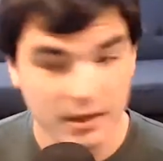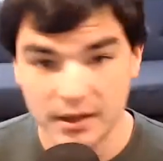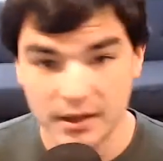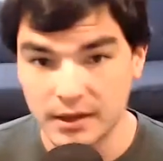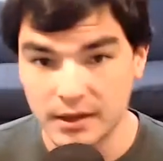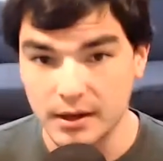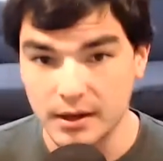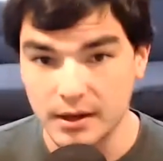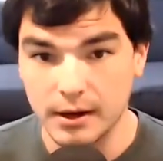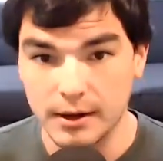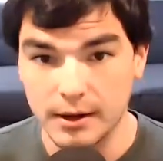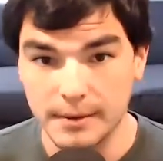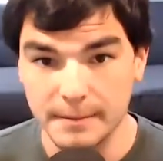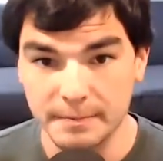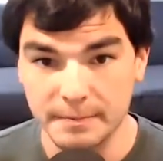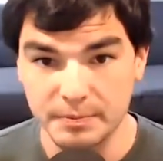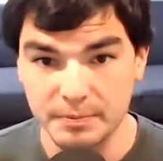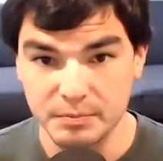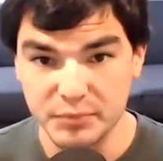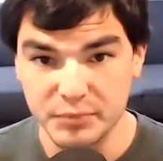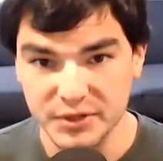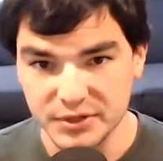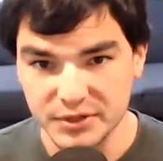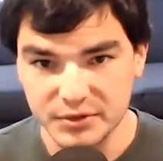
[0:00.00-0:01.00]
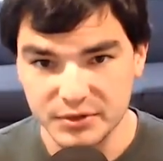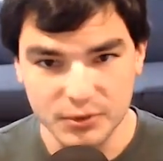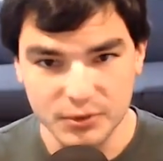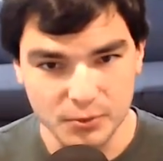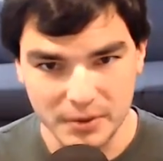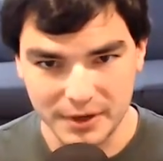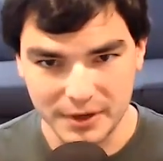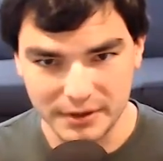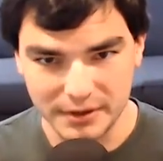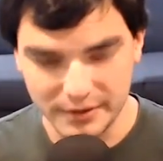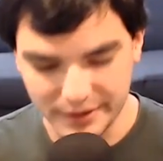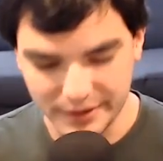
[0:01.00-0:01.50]
but you don't want
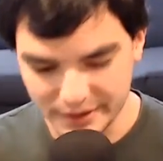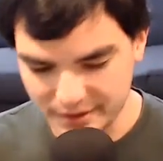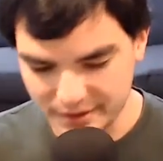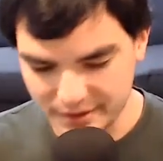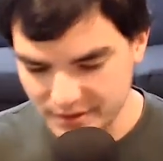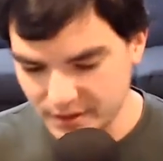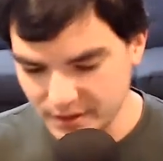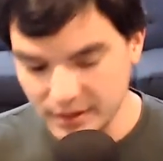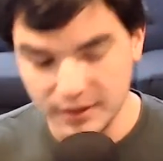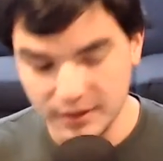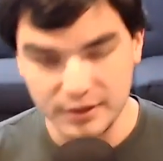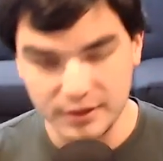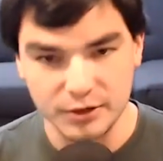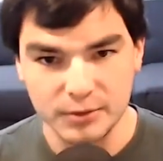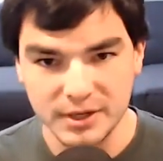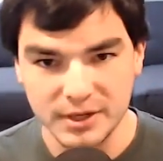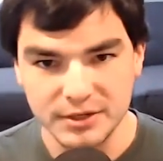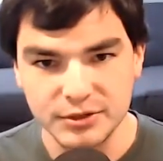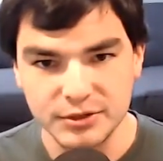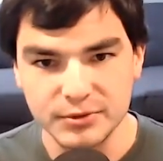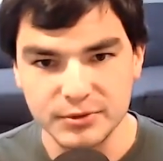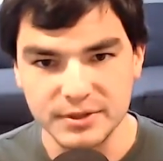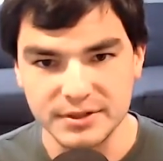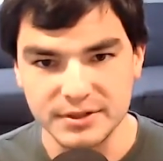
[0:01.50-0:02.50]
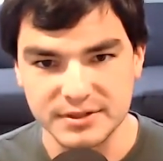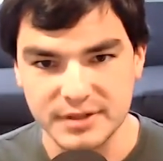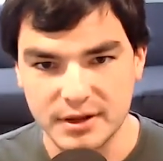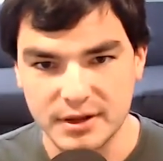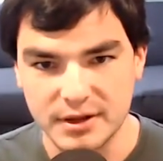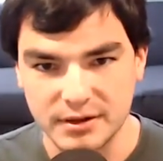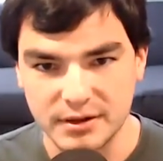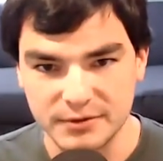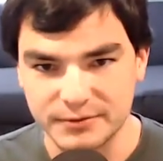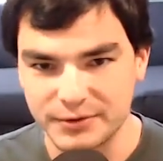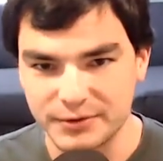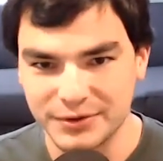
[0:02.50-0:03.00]
to do it
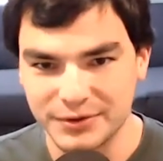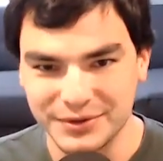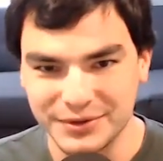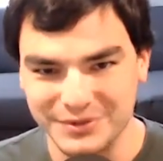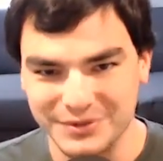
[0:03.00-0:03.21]
yourself.